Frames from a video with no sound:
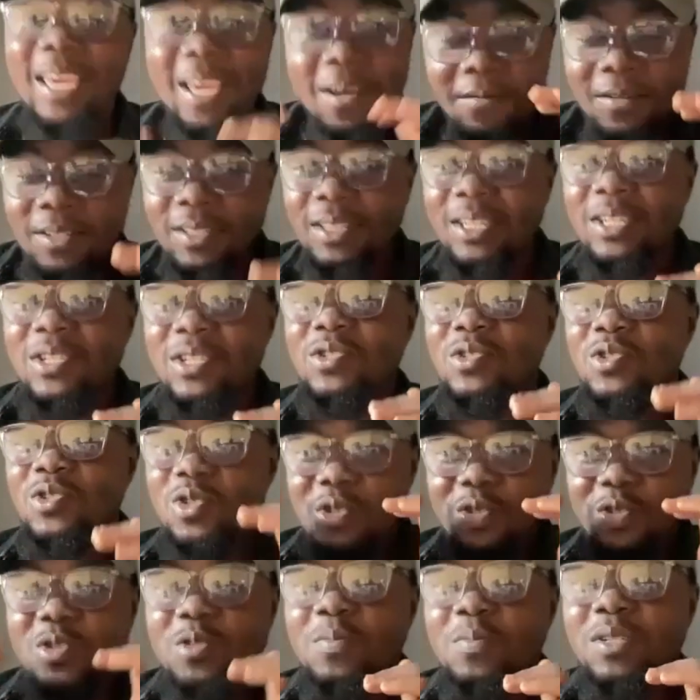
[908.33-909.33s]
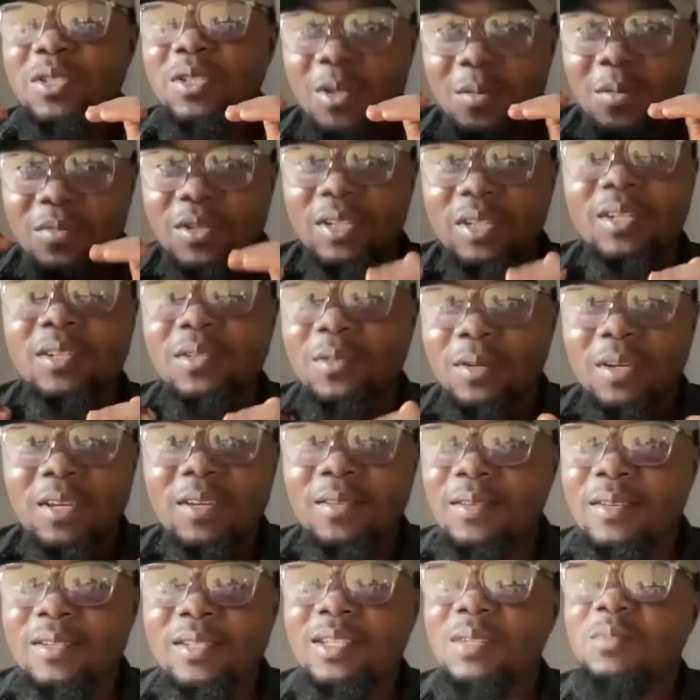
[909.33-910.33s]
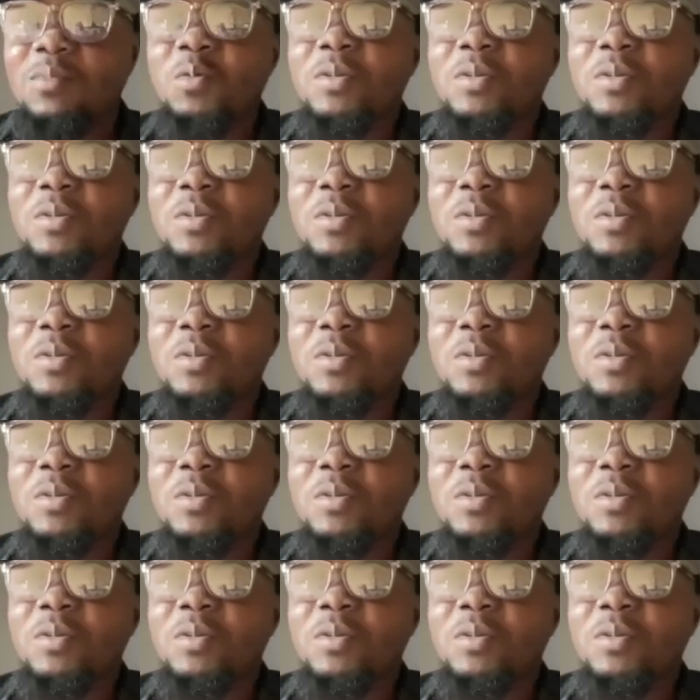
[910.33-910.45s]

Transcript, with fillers: Everything should be subjected to atheism.